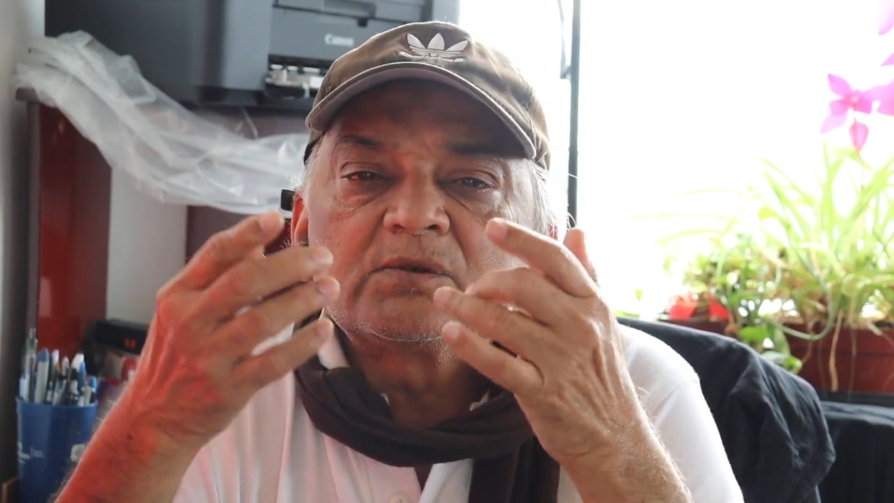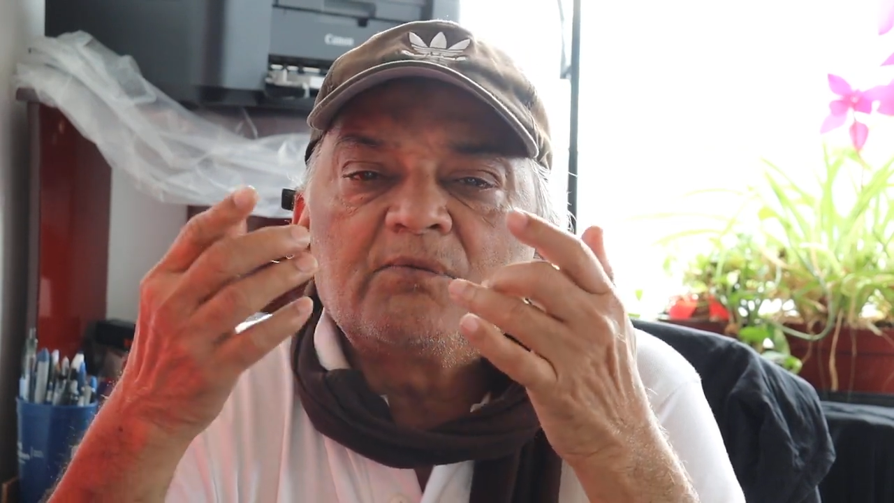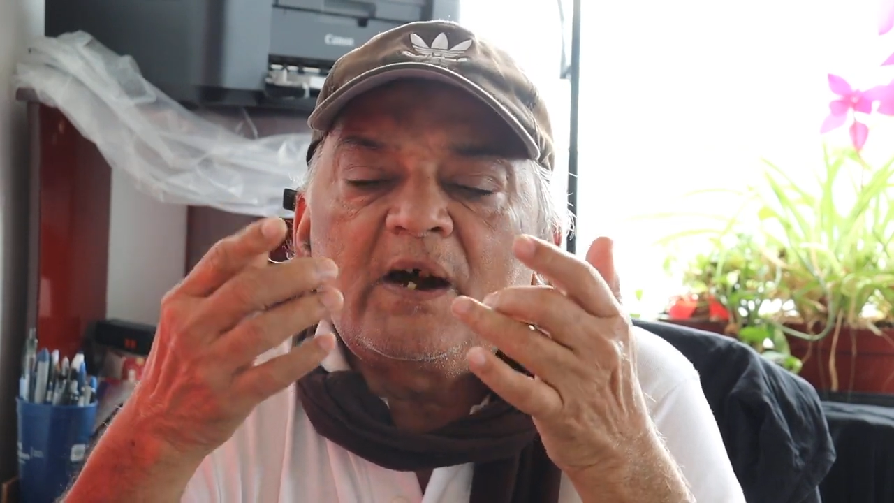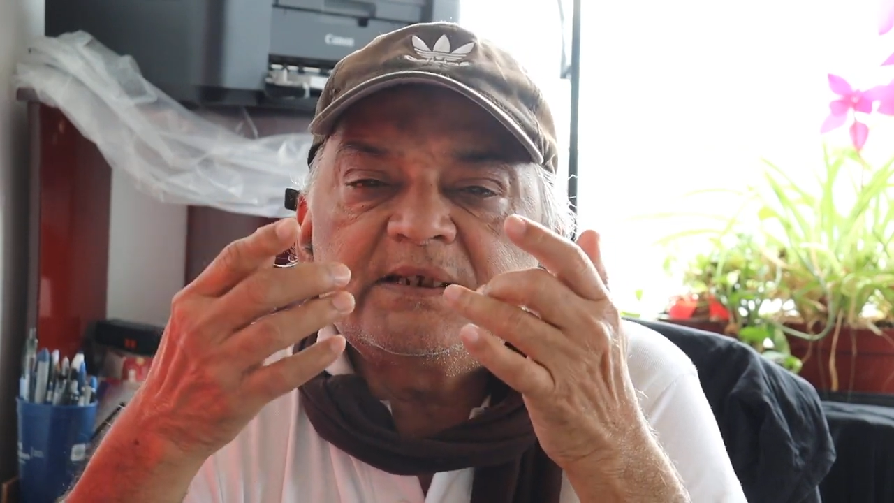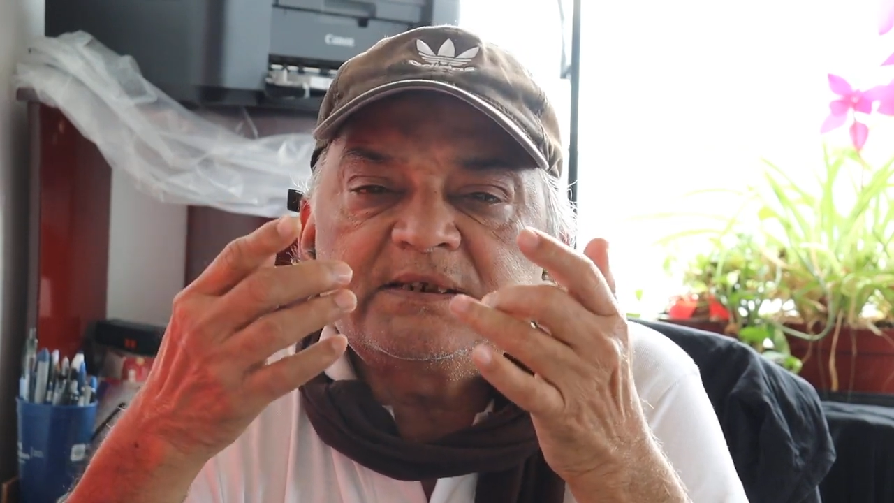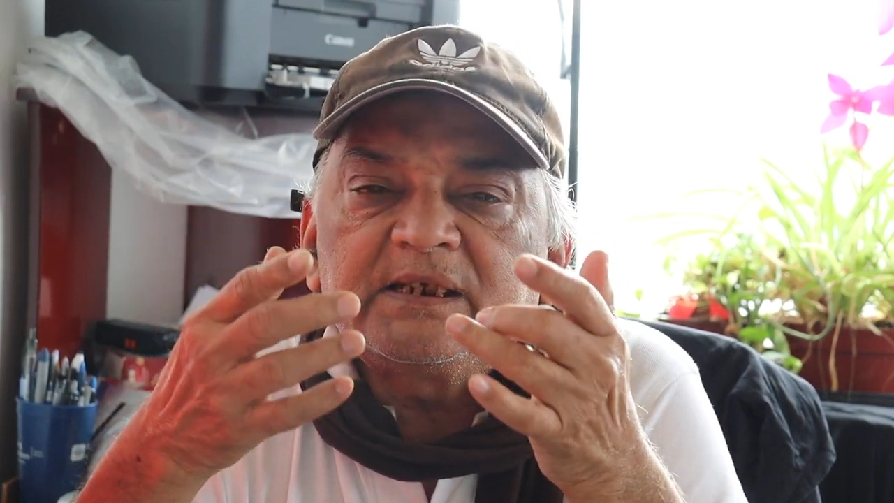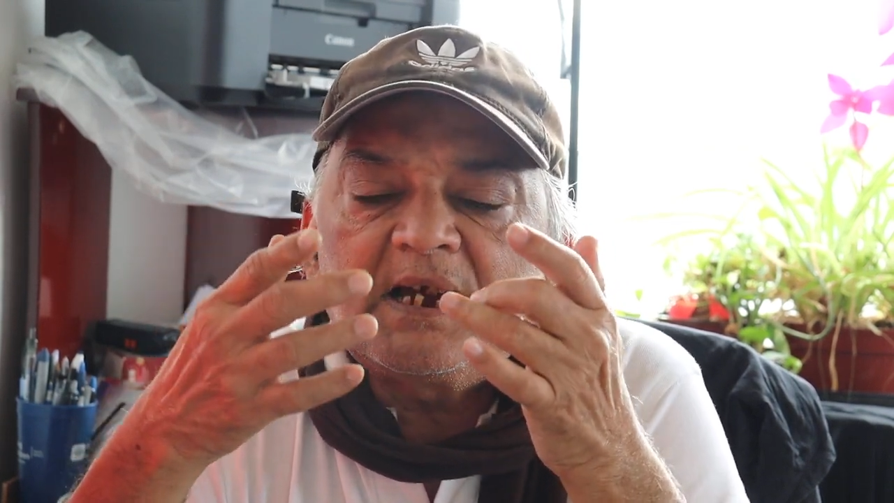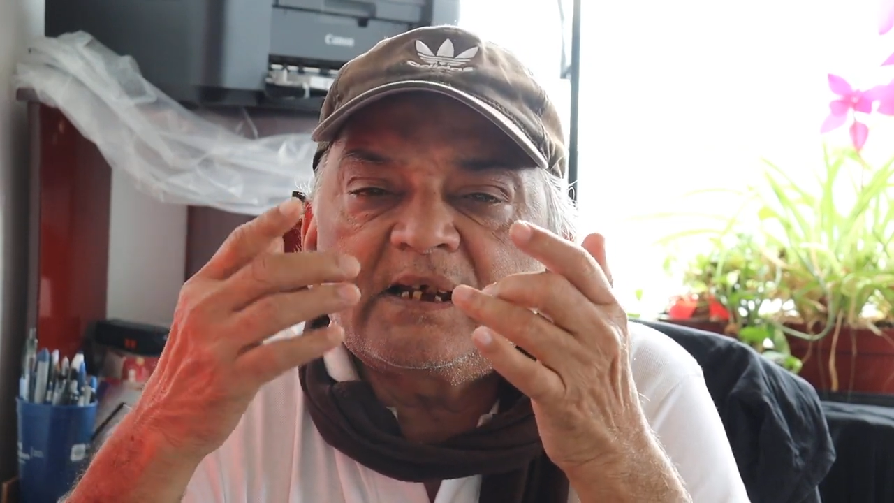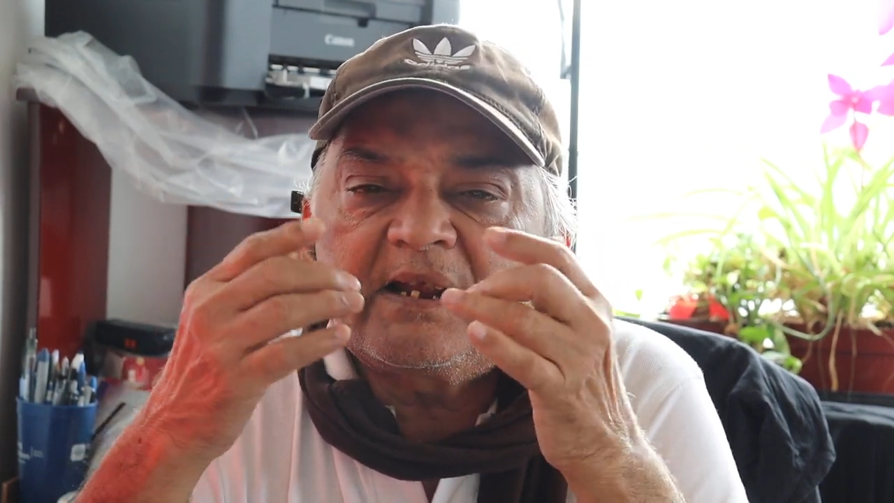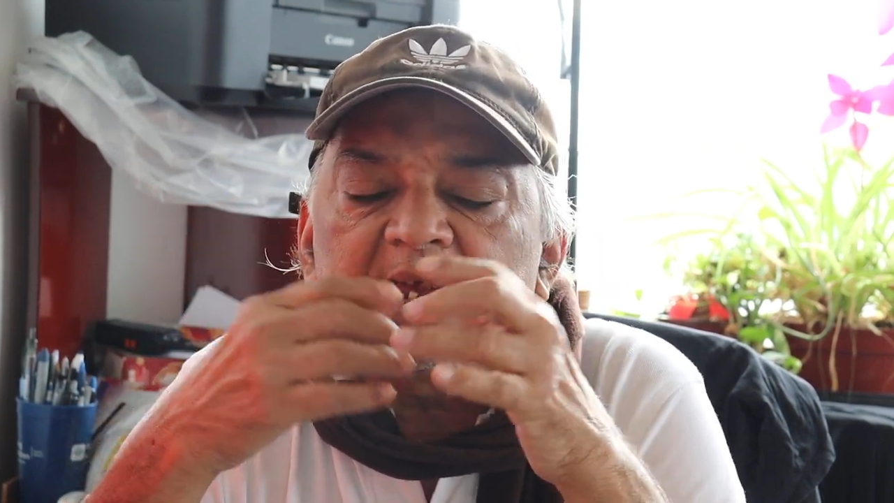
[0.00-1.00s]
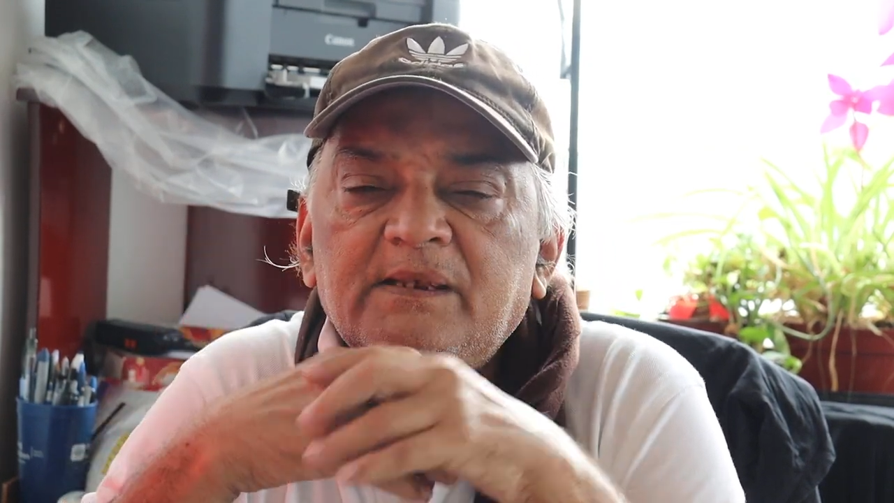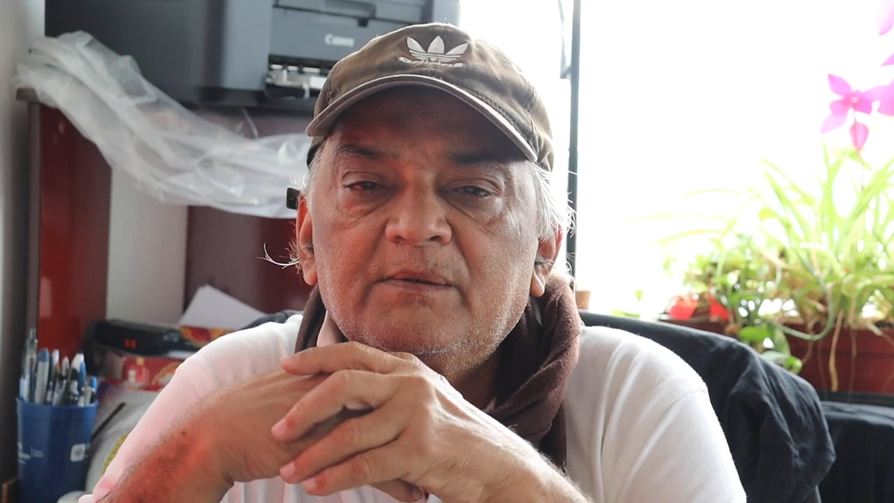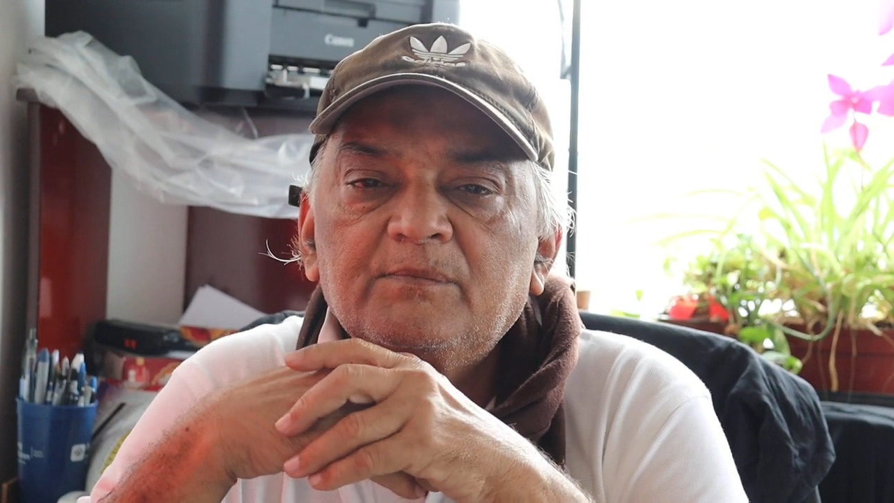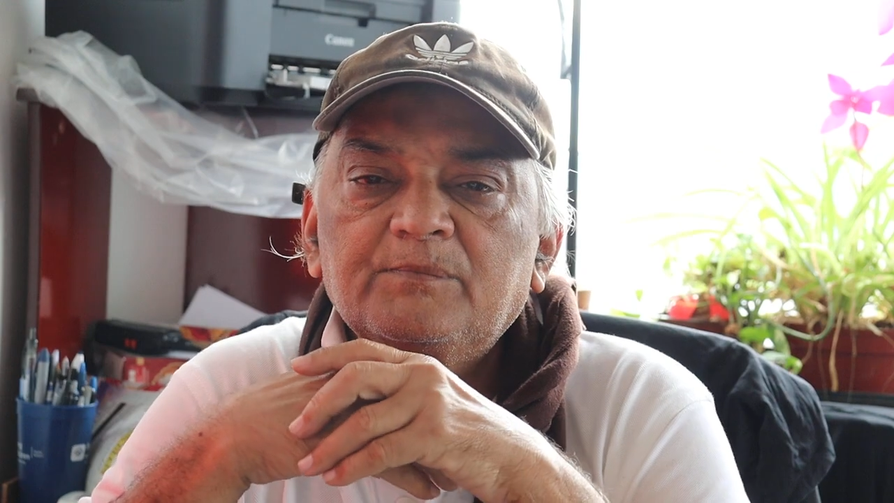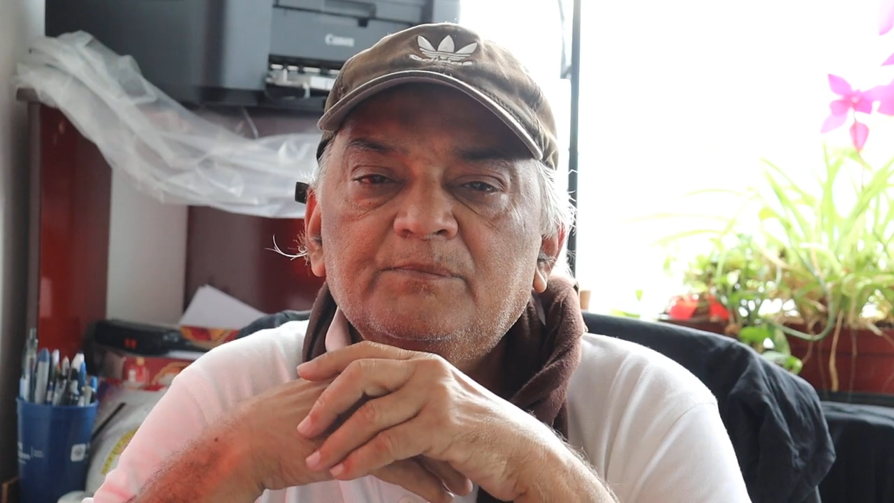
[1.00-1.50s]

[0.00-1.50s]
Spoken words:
so why she are crying?